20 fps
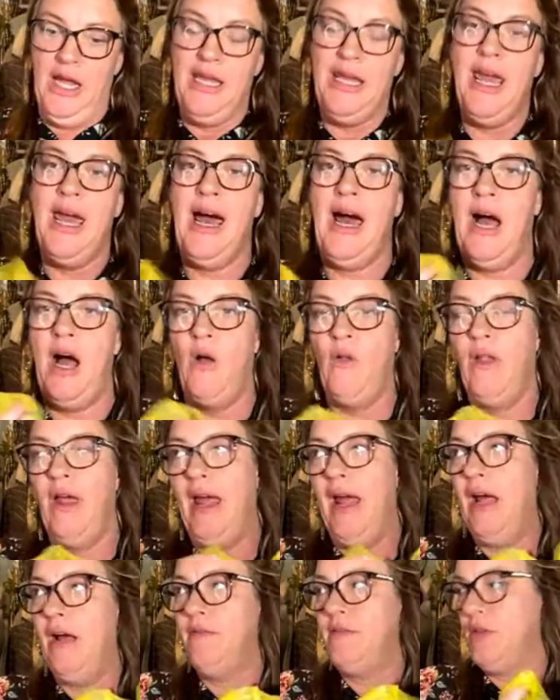Yeah, I only
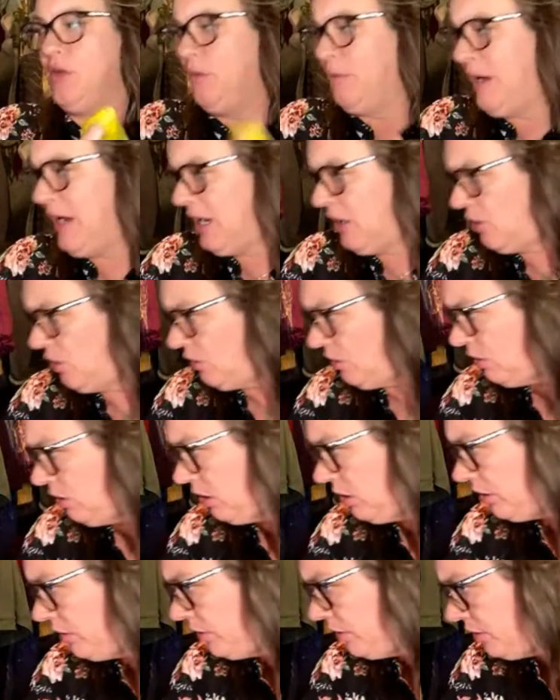have till about,
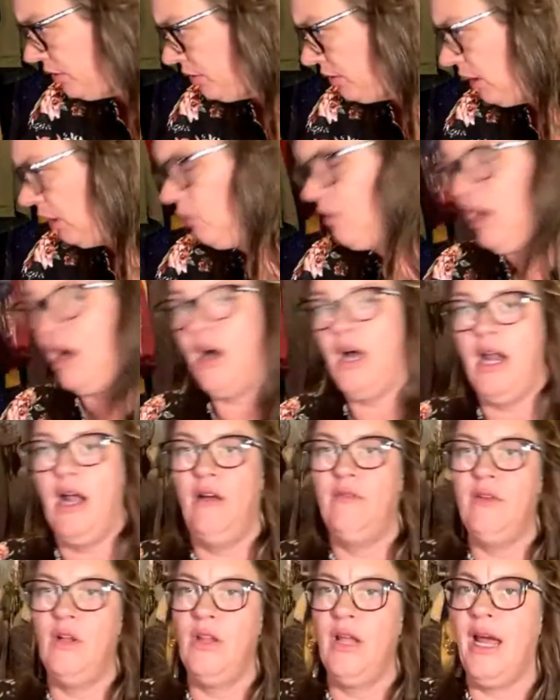oh god,
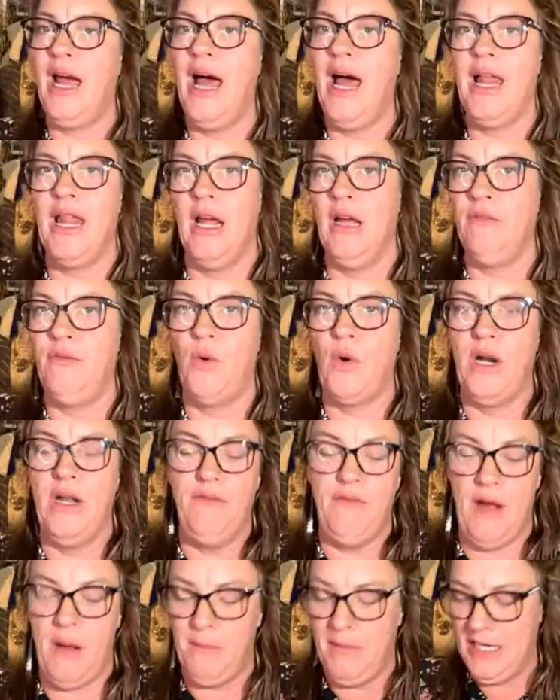I've only got like
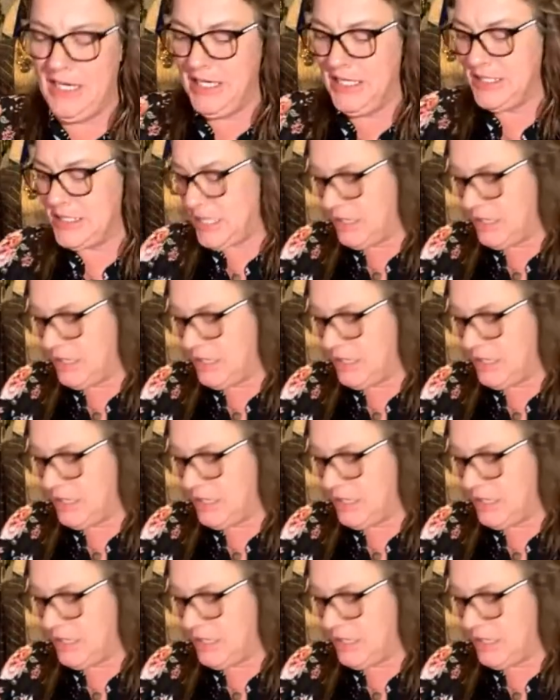45 minutes.